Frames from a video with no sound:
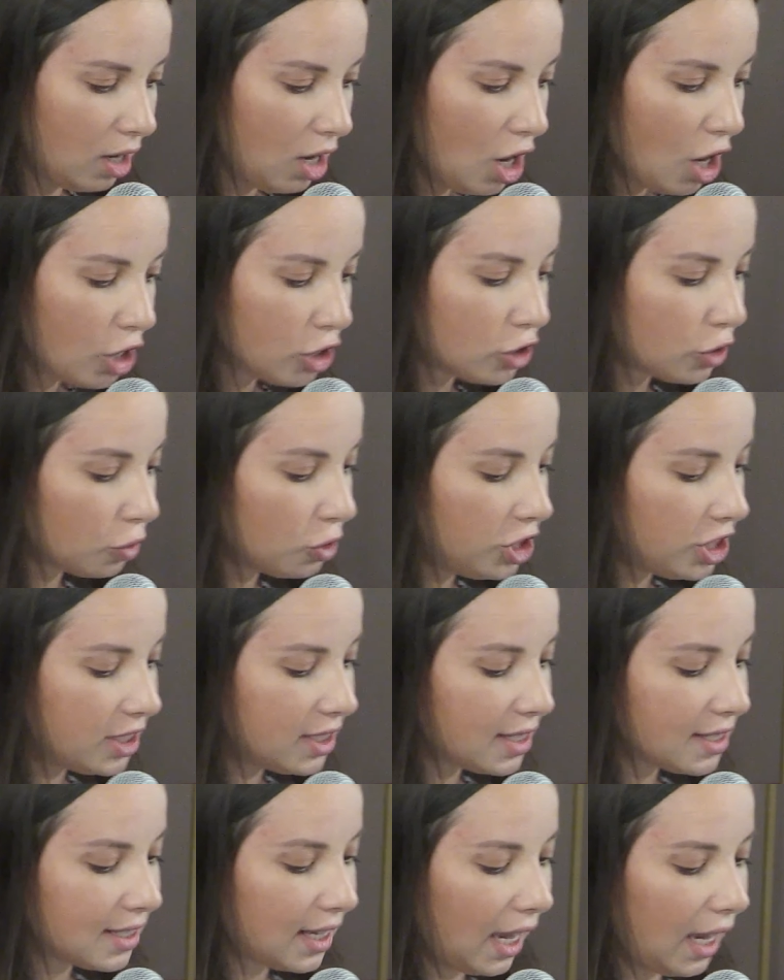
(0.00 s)
So
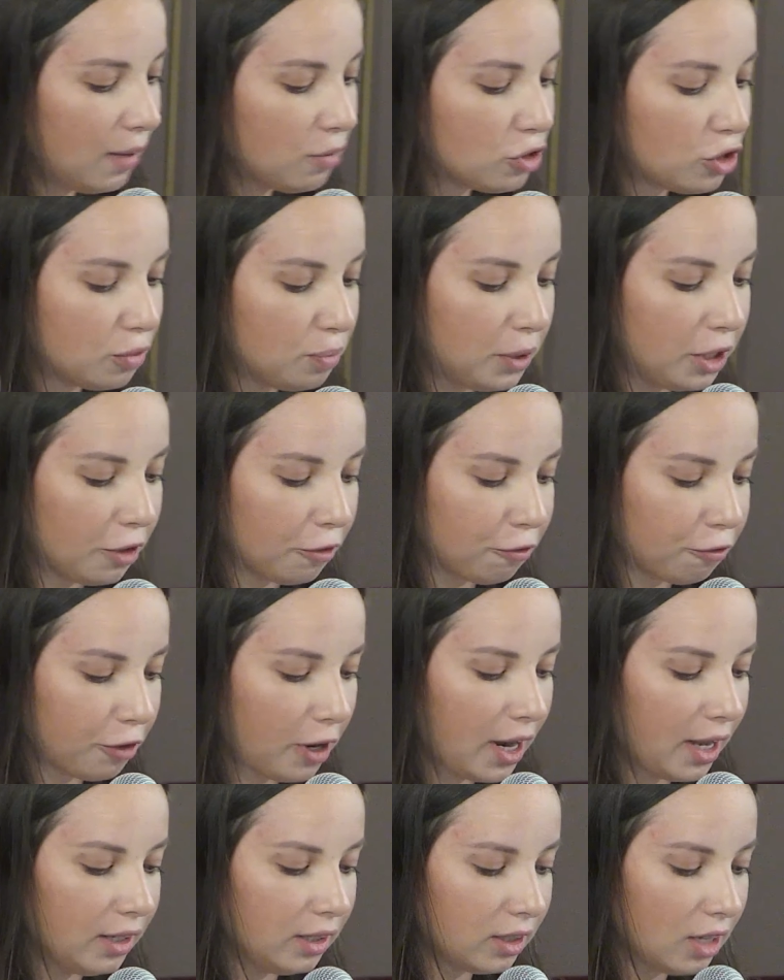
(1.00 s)
Jesus came to be a
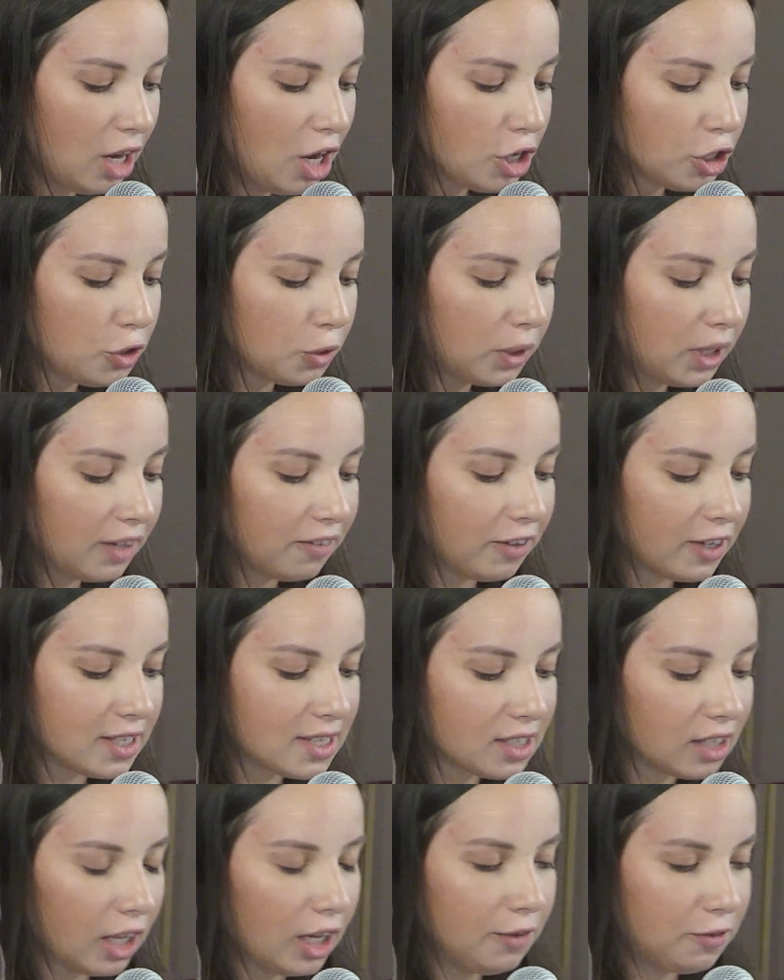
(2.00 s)
friend, to give His
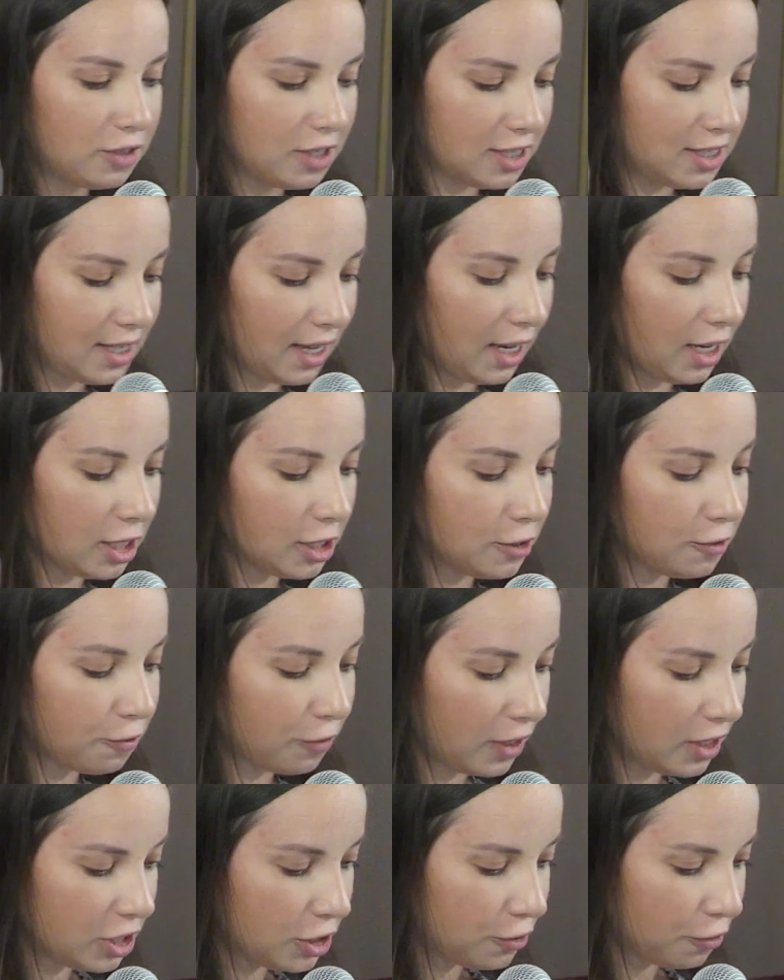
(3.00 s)
life to set His
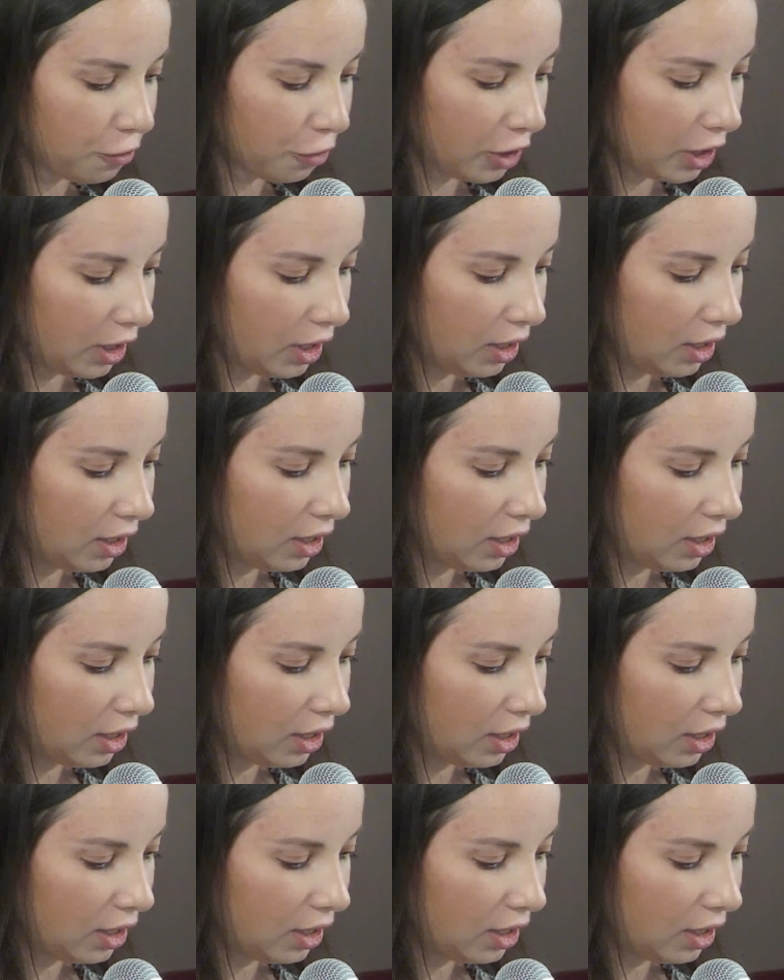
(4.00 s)
friends free.